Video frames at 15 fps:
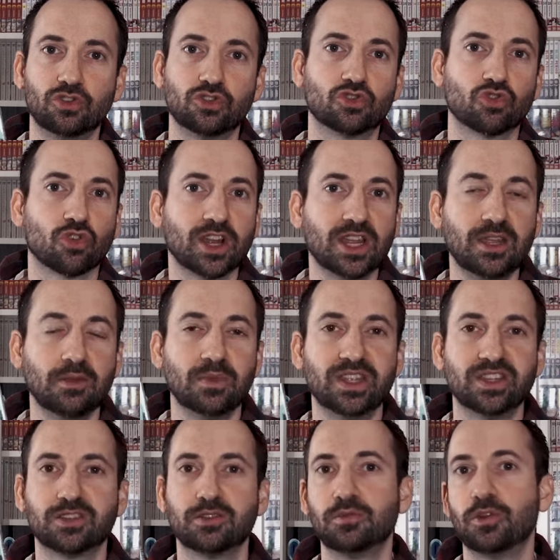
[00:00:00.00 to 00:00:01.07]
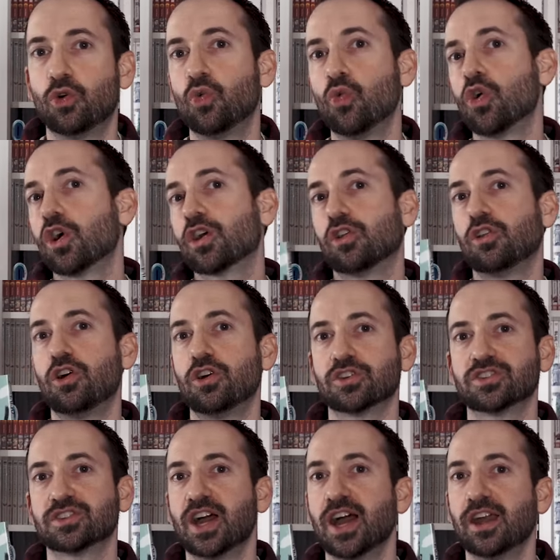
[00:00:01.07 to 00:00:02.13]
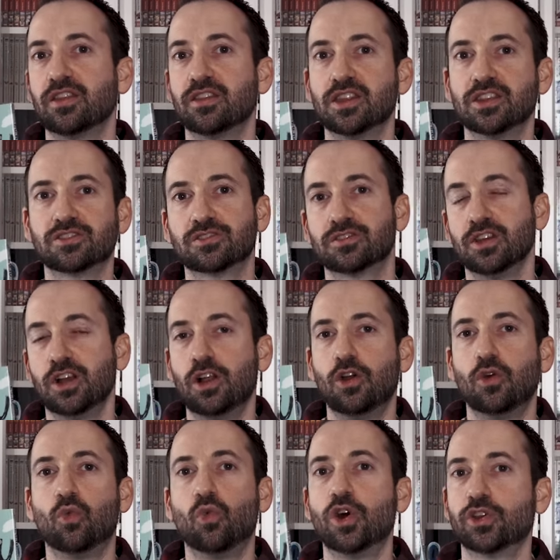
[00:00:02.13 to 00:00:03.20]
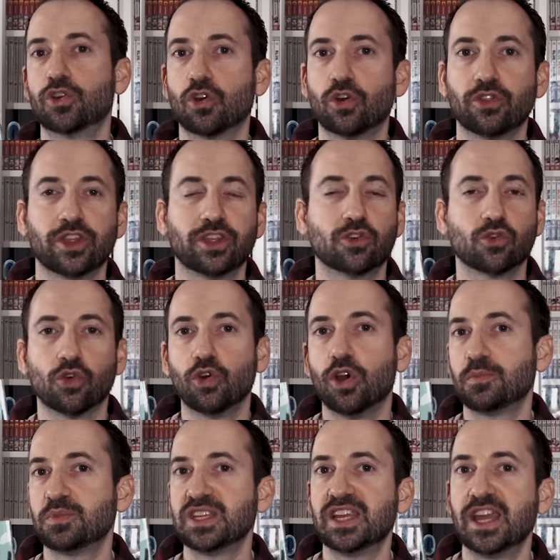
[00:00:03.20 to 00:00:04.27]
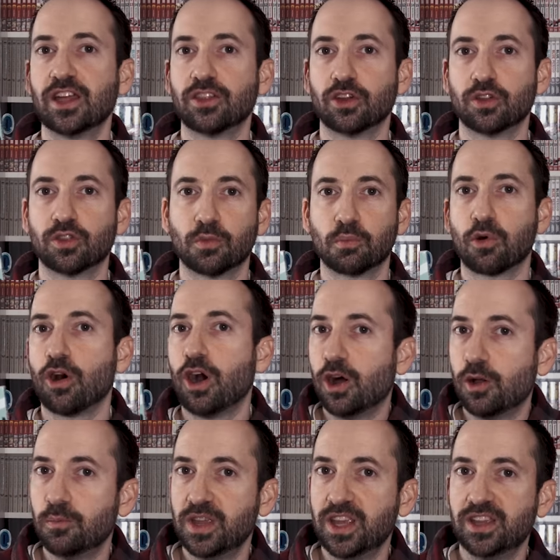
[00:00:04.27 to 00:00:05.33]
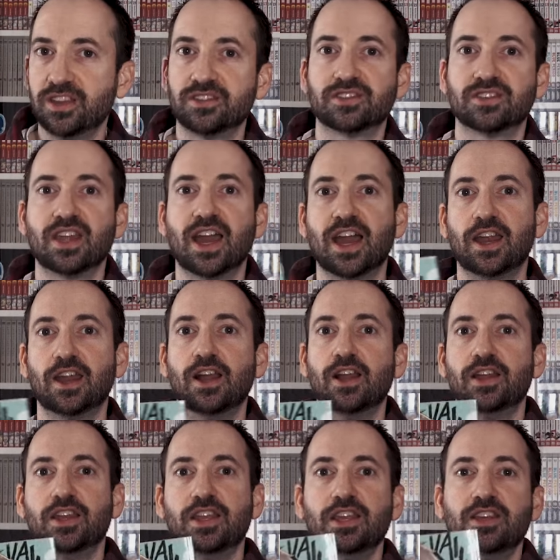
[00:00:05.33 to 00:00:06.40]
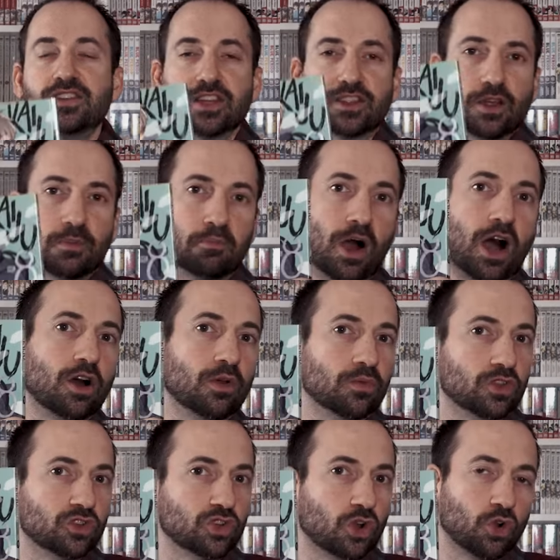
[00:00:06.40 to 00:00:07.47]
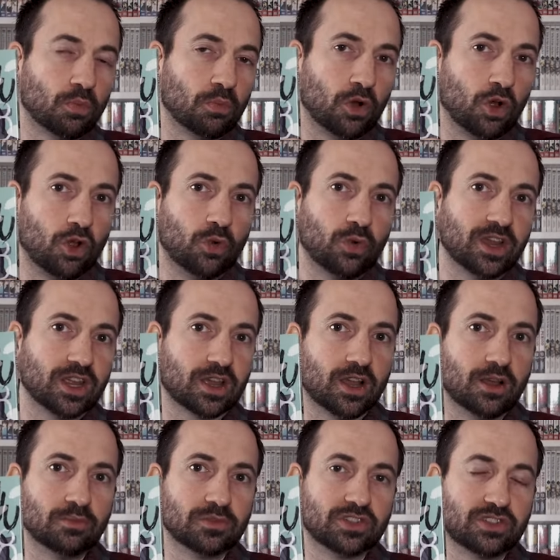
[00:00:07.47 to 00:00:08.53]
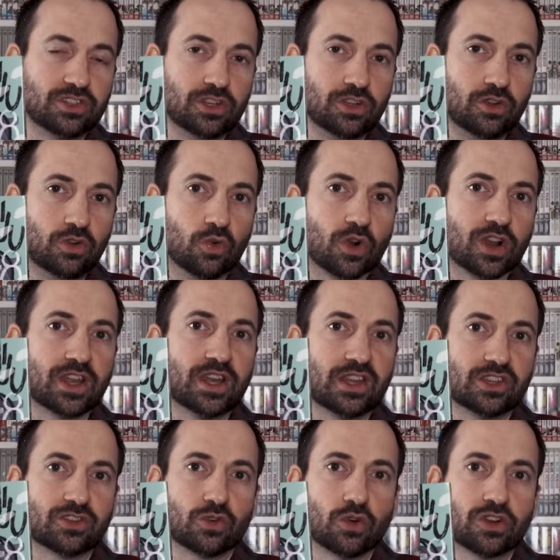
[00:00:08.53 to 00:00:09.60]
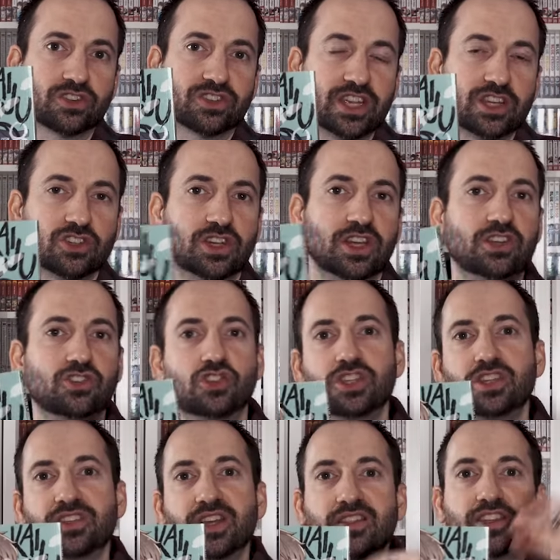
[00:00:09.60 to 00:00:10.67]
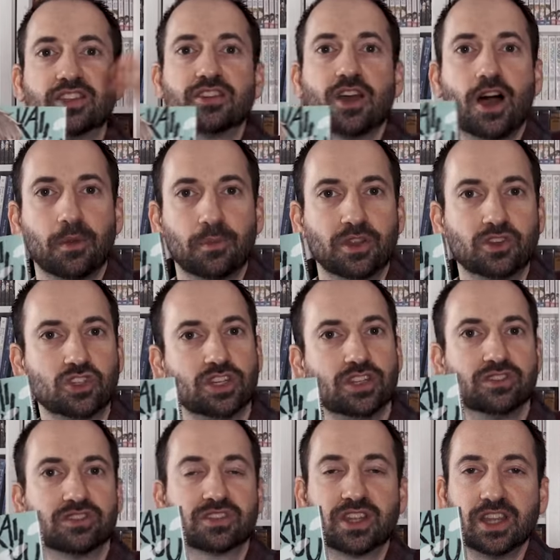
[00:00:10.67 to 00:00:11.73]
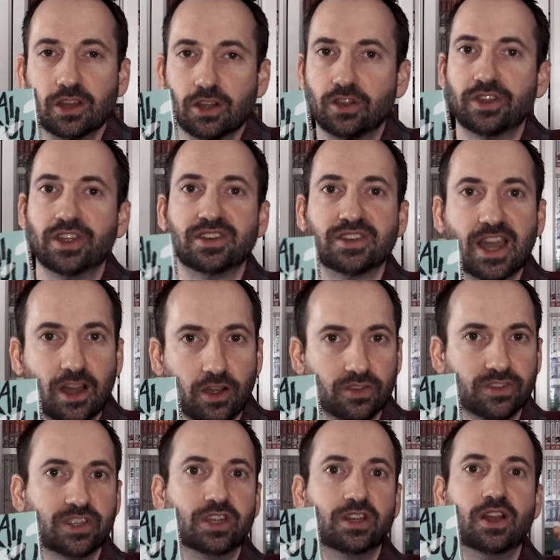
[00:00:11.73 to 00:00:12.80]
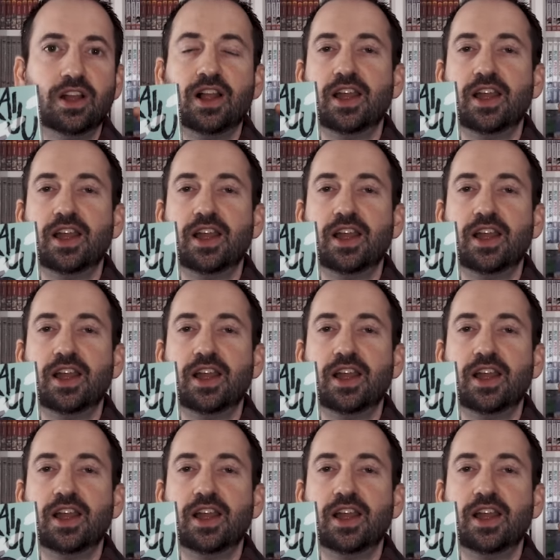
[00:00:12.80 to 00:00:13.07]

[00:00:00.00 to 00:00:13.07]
whose dream is to work alongside this one girl they grew up together. The problem is that he's at the bottom of the totem pole when it comes to working in this organization, and she's at the top as she is skilled and talented.